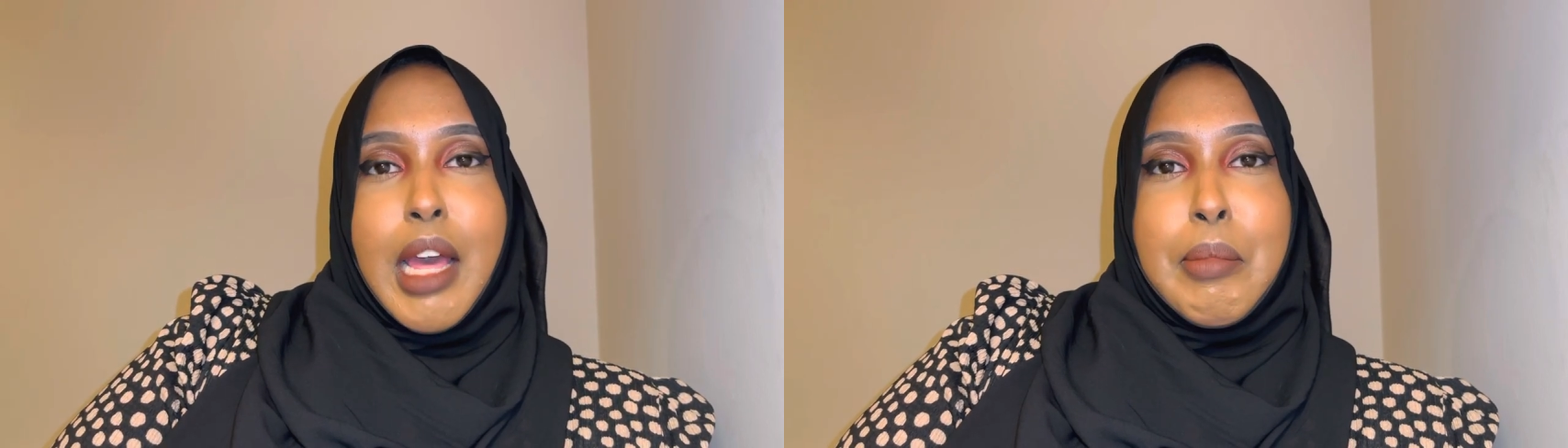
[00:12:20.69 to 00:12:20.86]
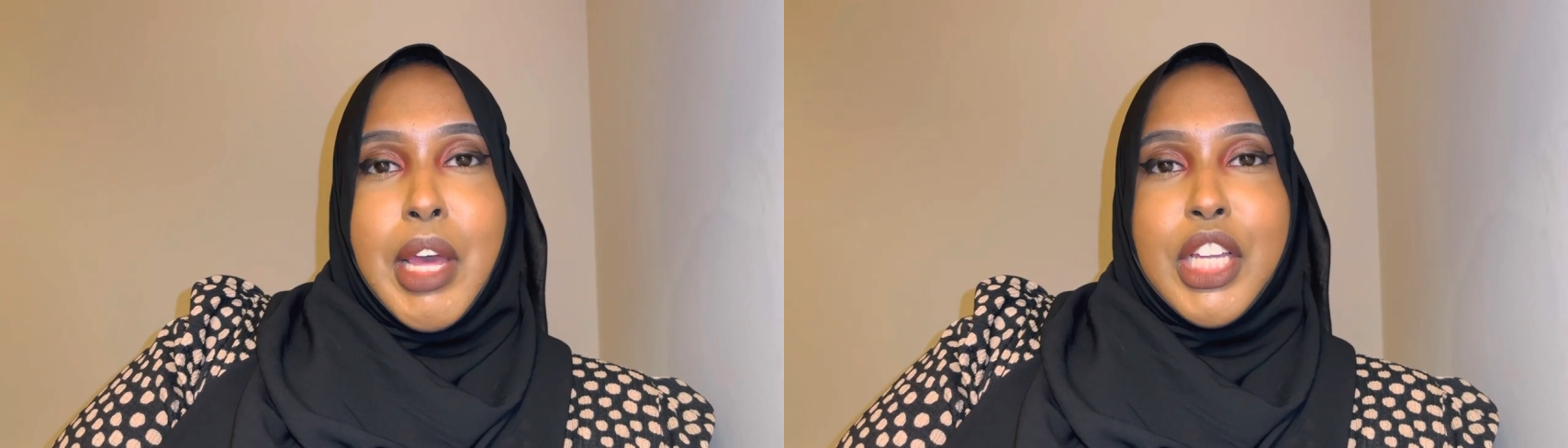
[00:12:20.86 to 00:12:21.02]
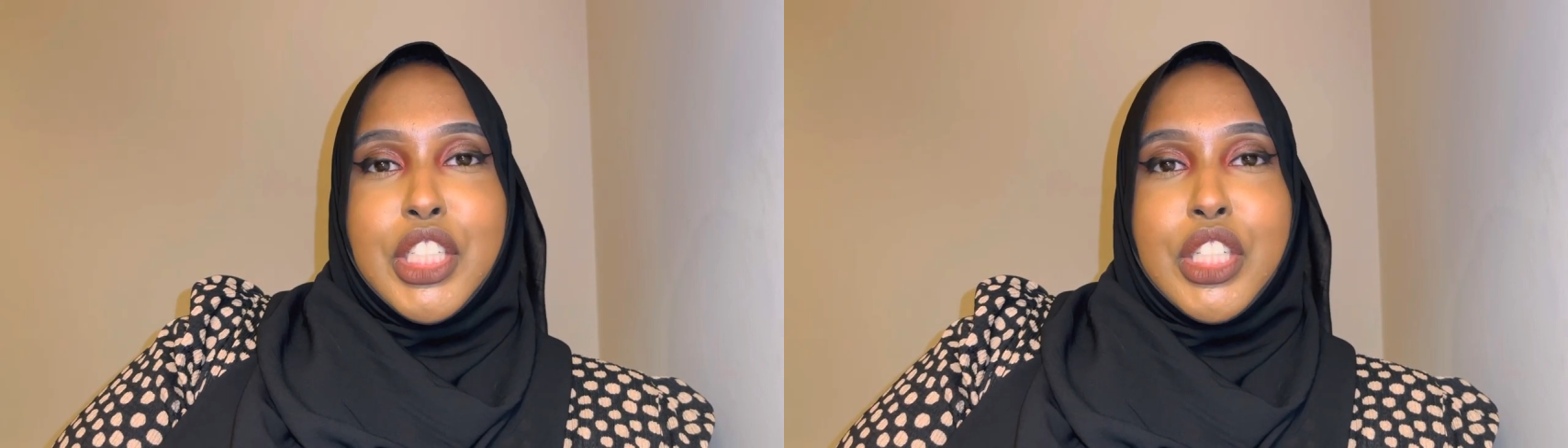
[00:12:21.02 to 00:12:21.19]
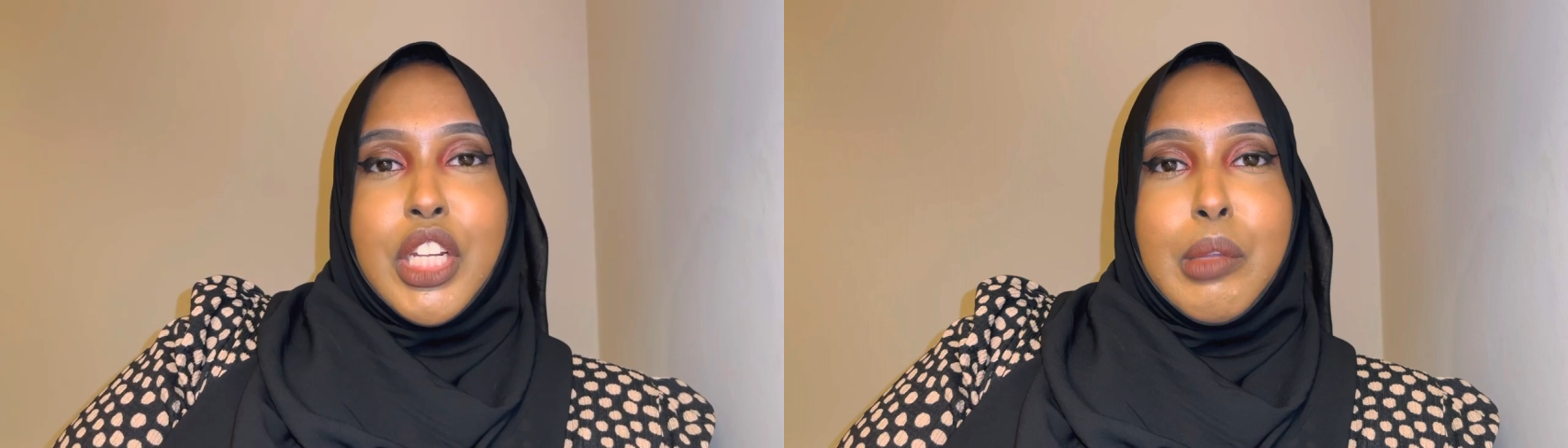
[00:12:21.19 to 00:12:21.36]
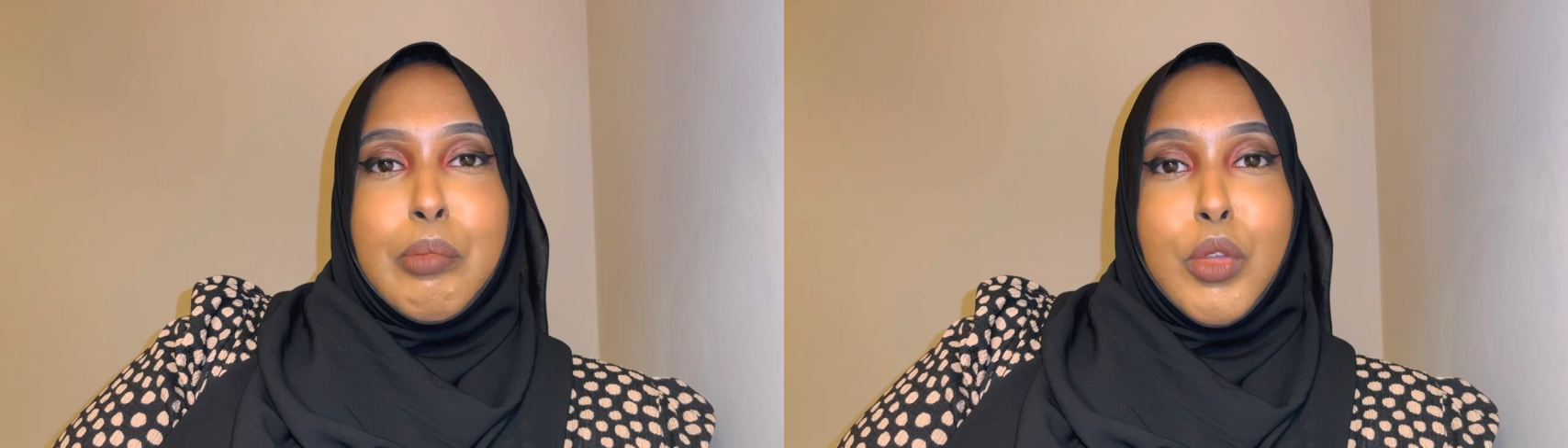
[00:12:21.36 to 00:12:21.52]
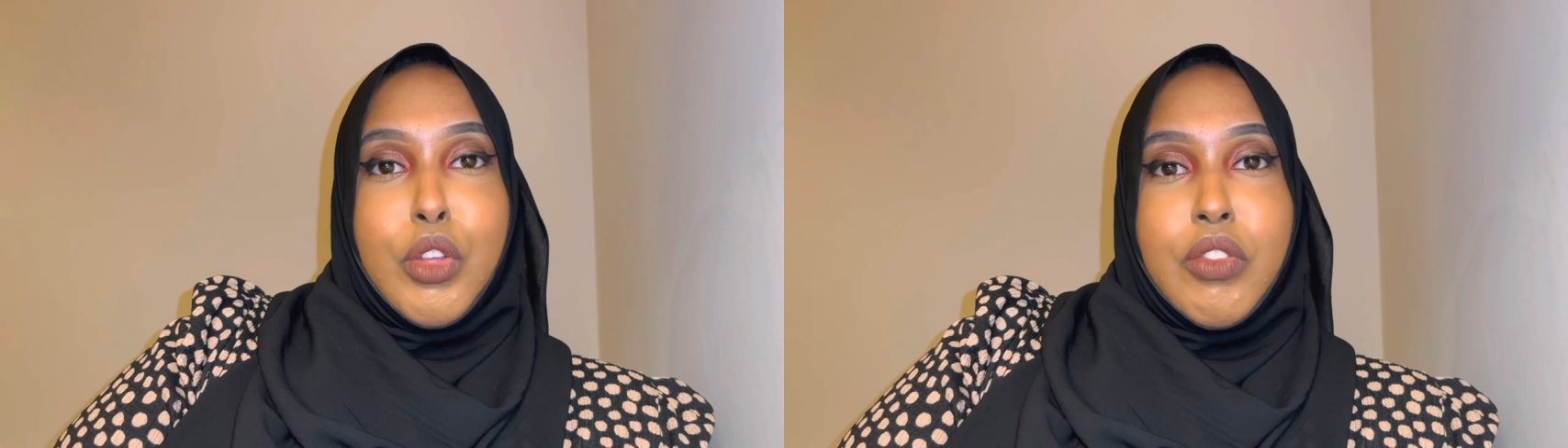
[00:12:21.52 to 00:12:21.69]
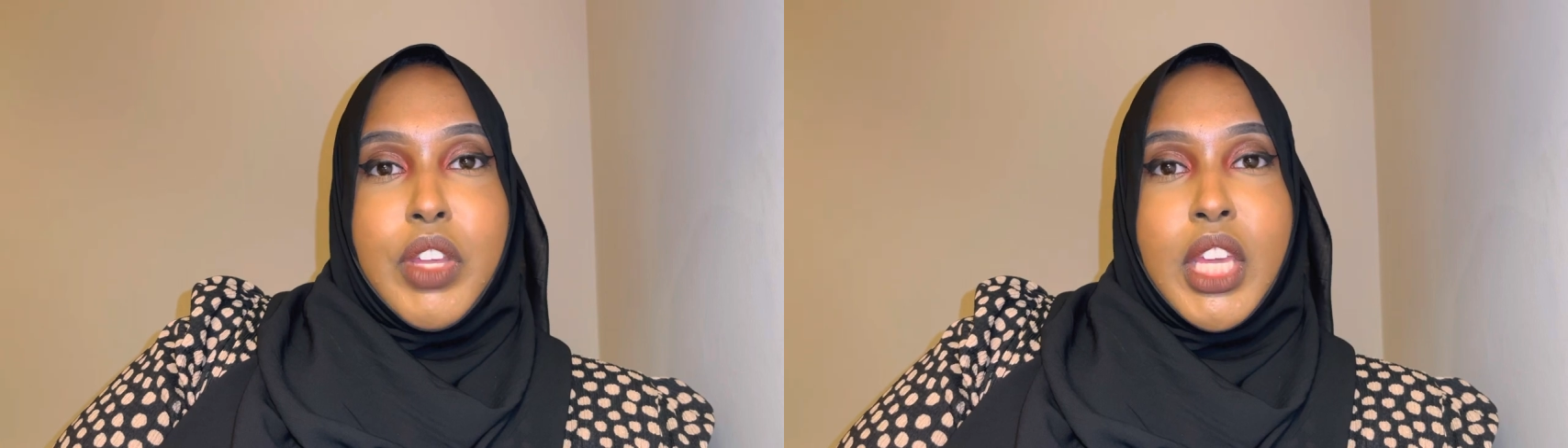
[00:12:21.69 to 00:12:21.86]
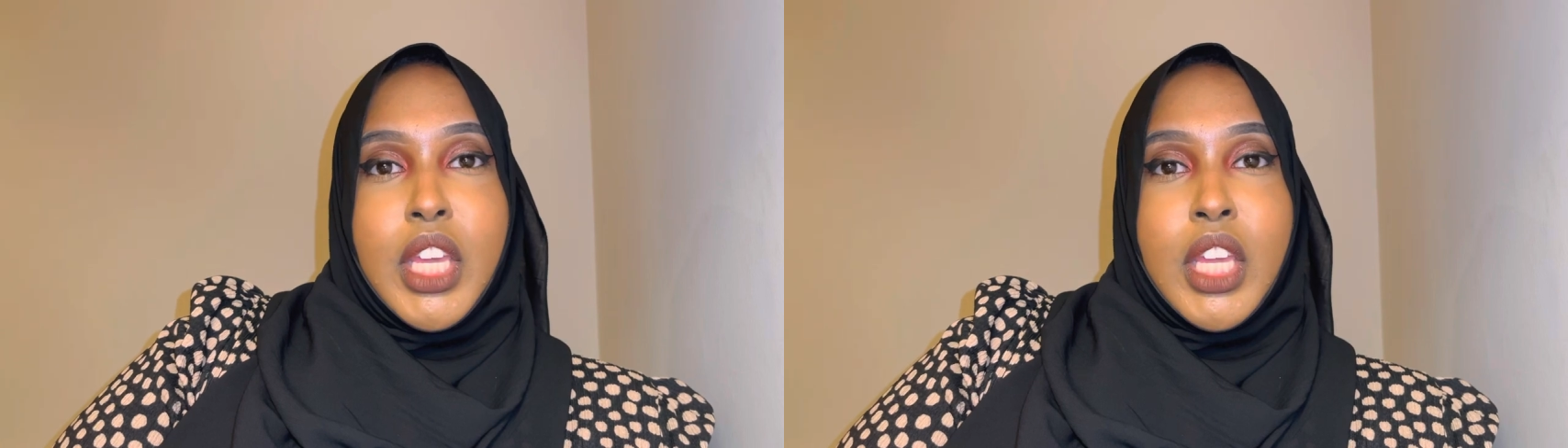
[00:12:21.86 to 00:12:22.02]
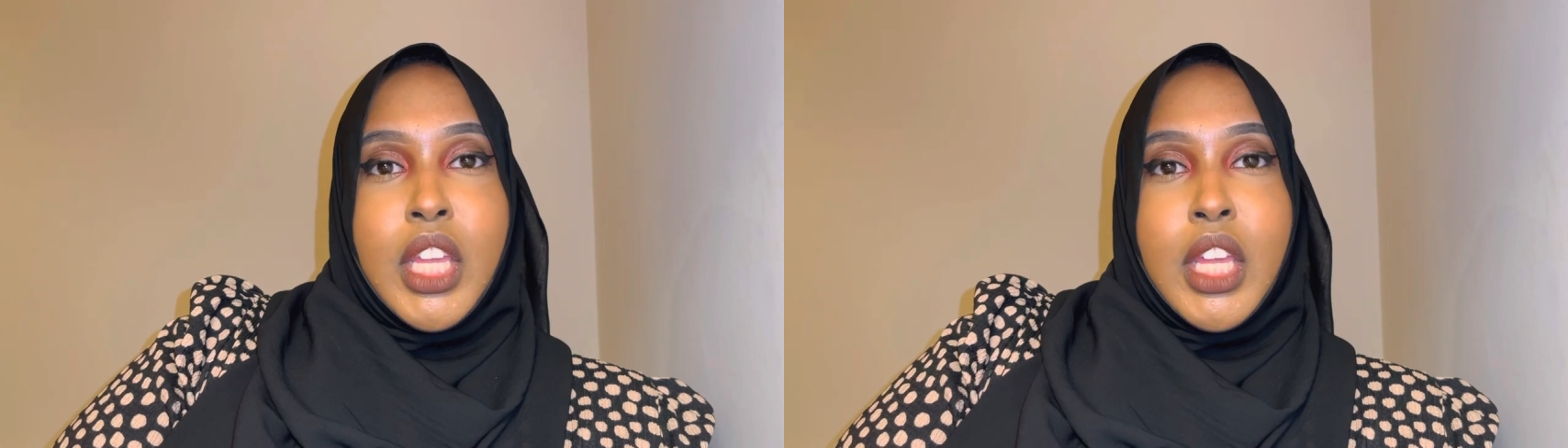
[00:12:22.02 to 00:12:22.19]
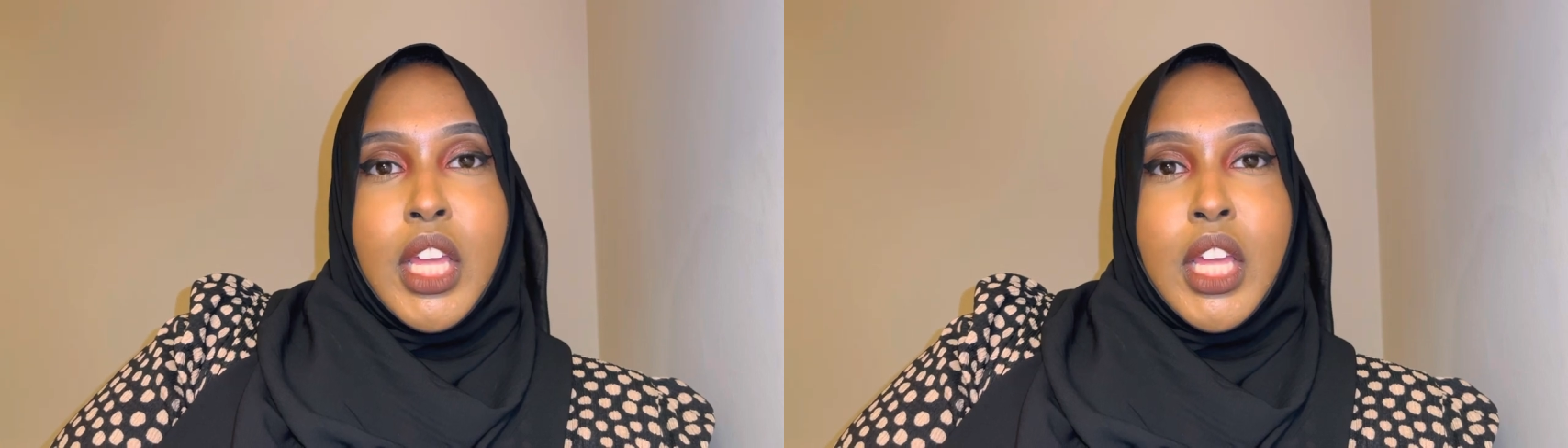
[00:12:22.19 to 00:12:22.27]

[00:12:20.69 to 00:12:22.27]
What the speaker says: I'm actually moving,